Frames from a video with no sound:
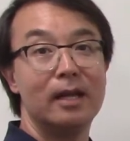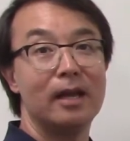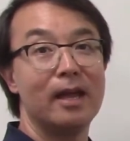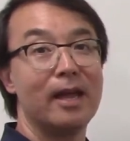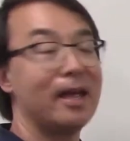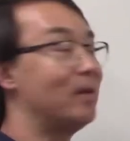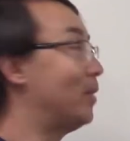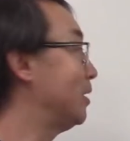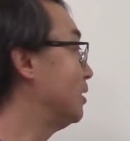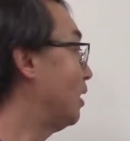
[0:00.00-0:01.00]
And my
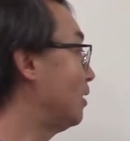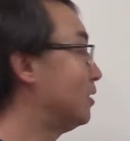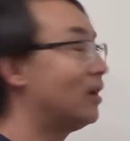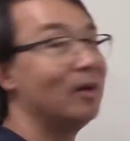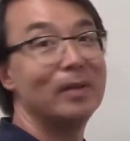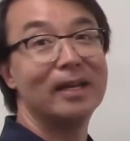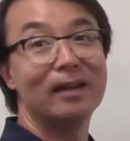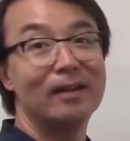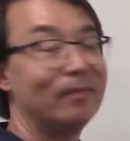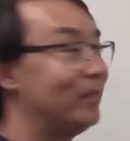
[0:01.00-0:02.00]
daughter taught me
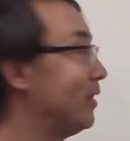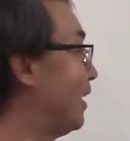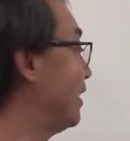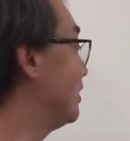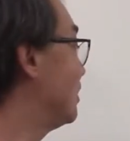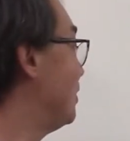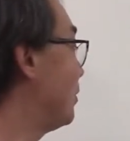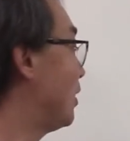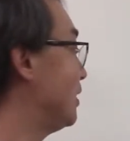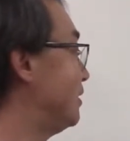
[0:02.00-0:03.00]
that to
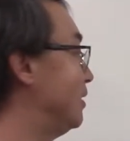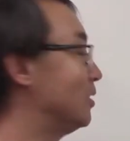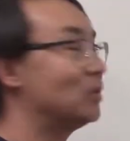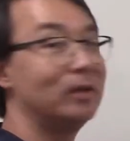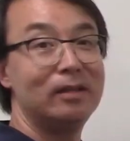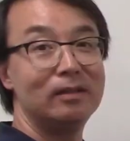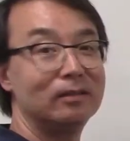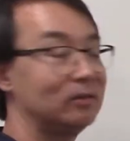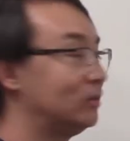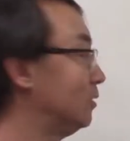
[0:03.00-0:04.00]
memorize this 1
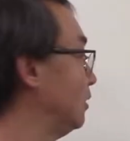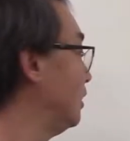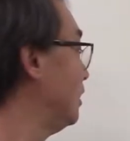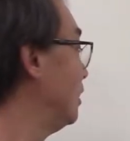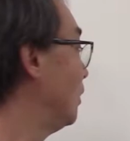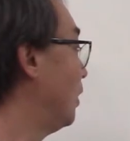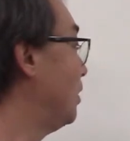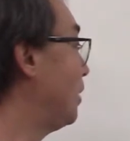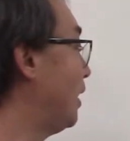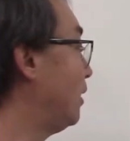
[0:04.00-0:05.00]

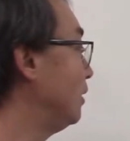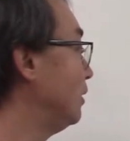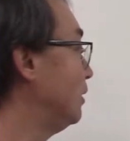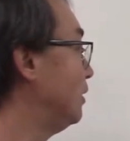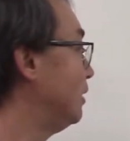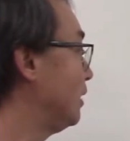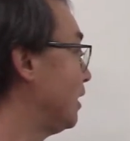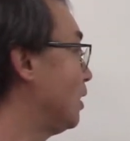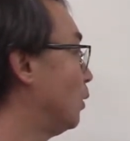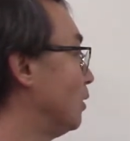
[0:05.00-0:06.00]
mile
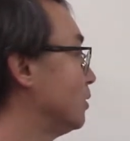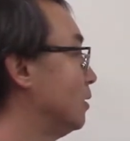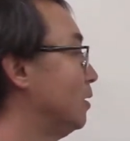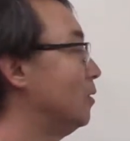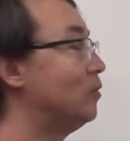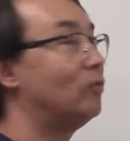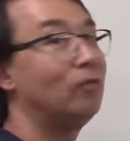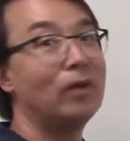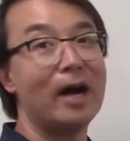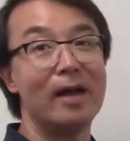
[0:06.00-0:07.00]
equals
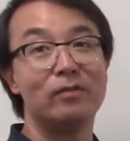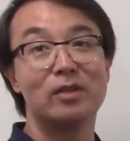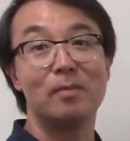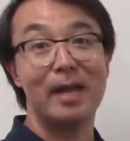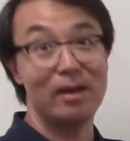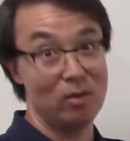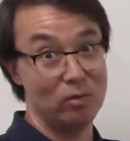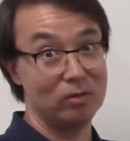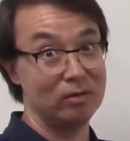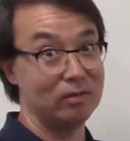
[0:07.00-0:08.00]
5
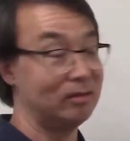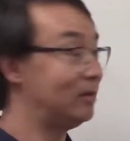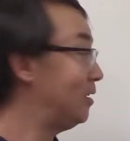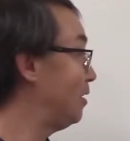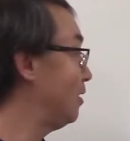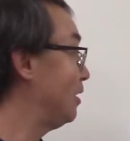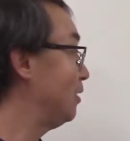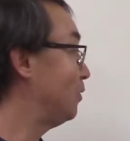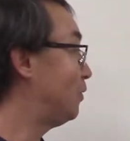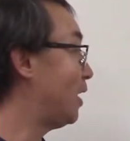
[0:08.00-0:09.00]
tomatoes.
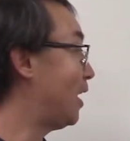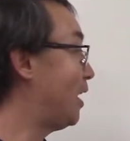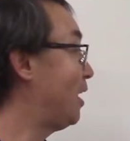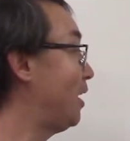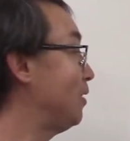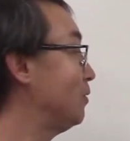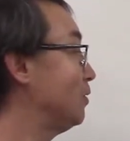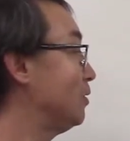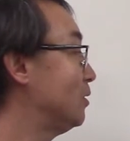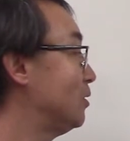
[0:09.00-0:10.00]

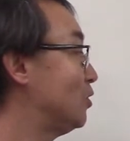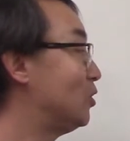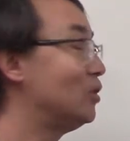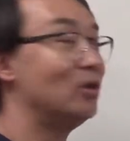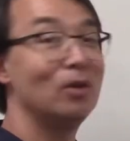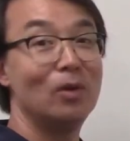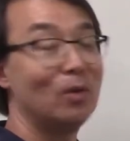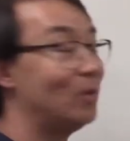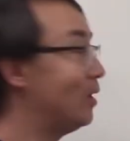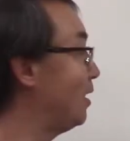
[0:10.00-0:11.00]

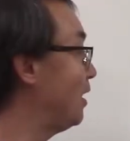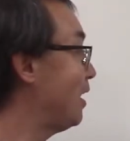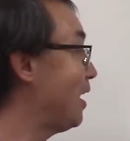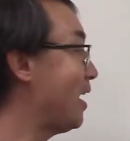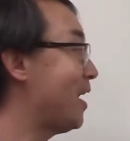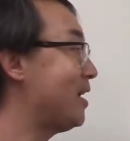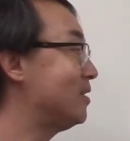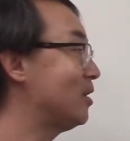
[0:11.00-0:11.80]
5280.